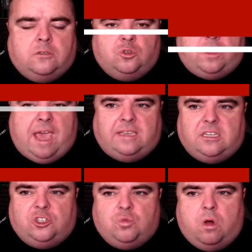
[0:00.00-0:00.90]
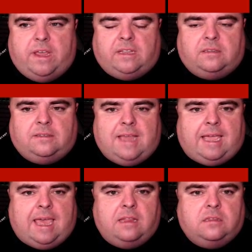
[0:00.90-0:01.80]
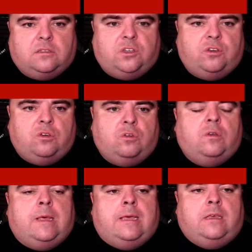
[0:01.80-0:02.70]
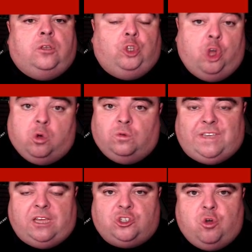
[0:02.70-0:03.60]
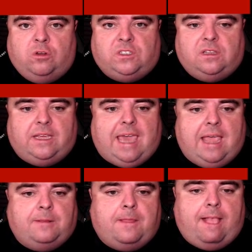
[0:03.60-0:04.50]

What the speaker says: So guys, I just want to dig into Google Search Console again,